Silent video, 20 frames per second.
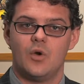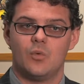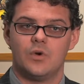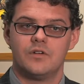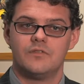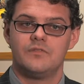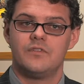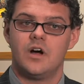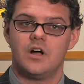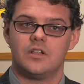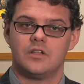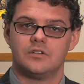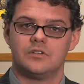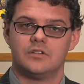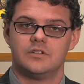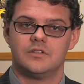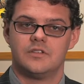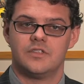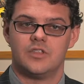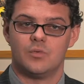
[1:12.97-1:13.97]
When
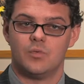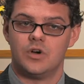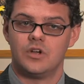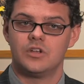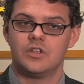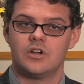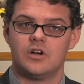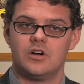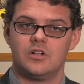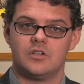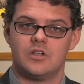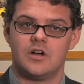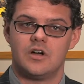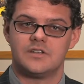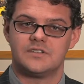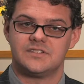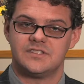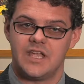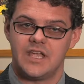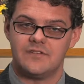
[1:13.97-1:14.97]
followed, the one-call
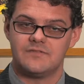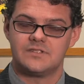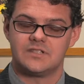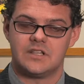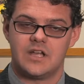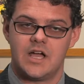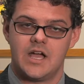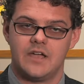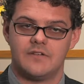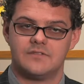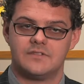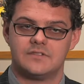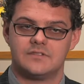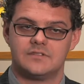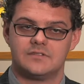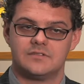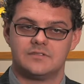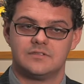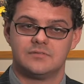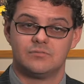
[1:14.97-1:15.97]
law saves
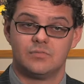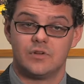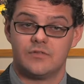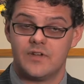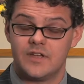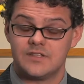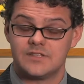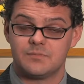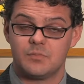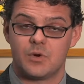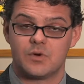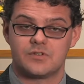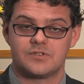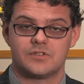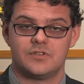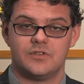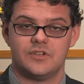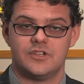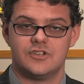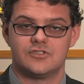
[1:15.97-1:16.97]
lives, prevents
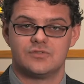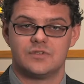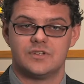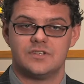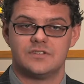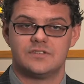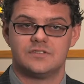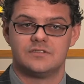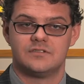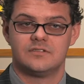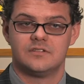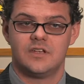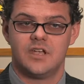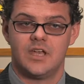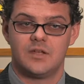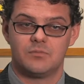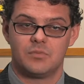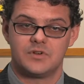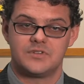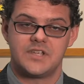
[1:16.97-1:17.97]
personal injuries,
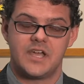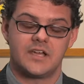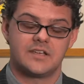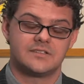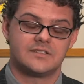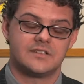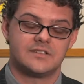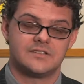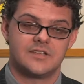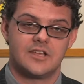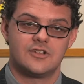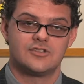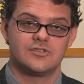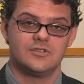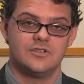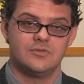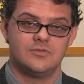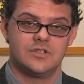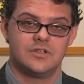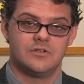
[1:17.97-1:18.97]
and protects
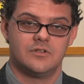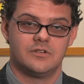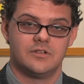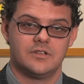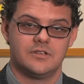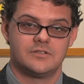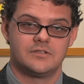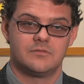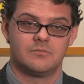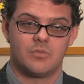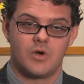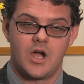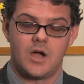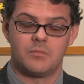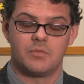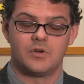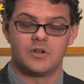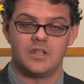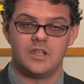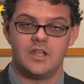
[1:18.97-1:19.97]
essential utilities,
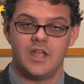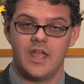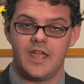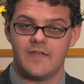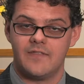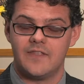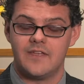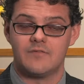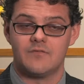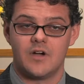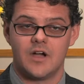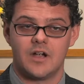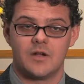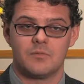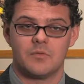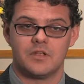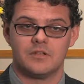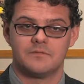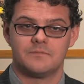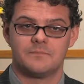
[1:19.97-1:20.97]
property, and the
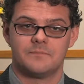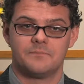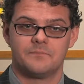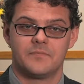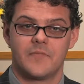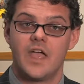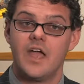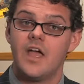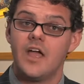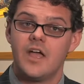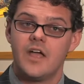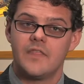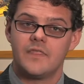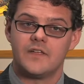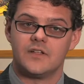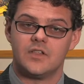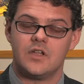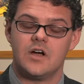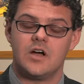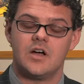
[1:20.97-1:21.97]
environment.
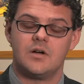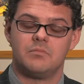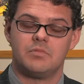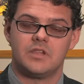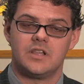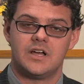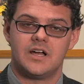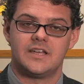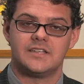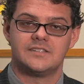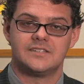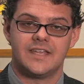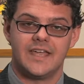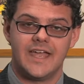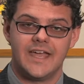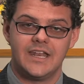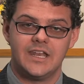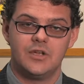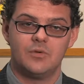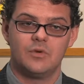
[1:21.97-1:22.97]
The law applies
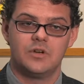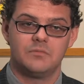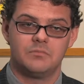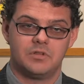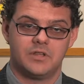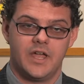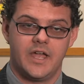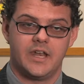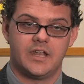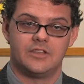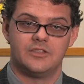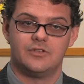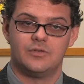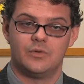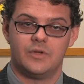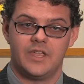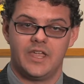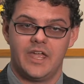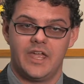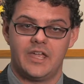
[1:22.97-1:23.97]
to anyone planning
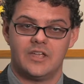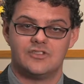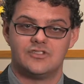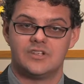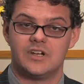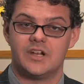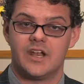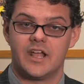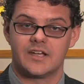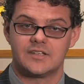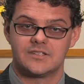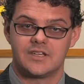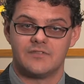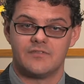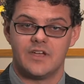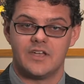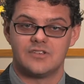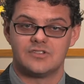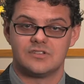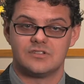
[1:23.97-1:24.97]
to engage in an
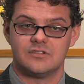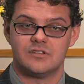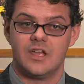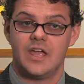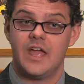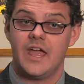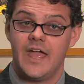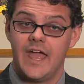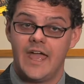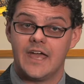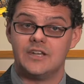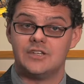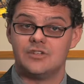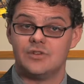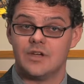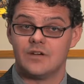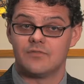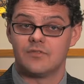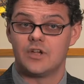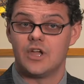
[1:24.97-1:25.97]
excavation and
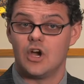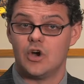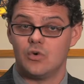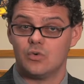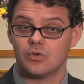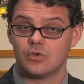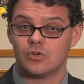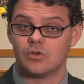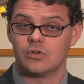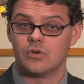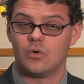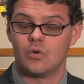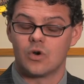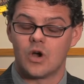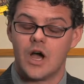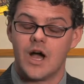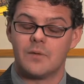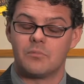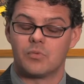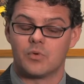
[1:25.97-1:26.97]
to every owner
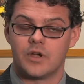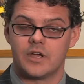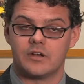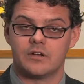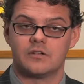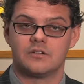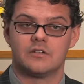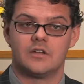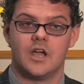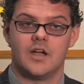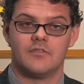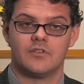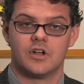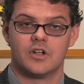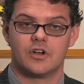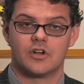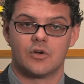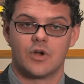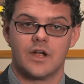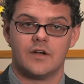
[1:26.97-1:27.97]
or operator of an
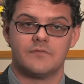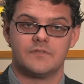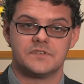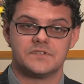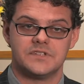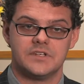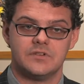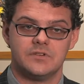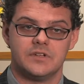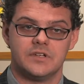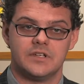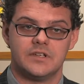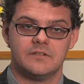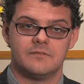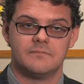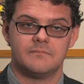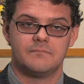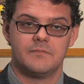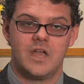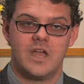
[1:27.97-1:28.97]
underground facility.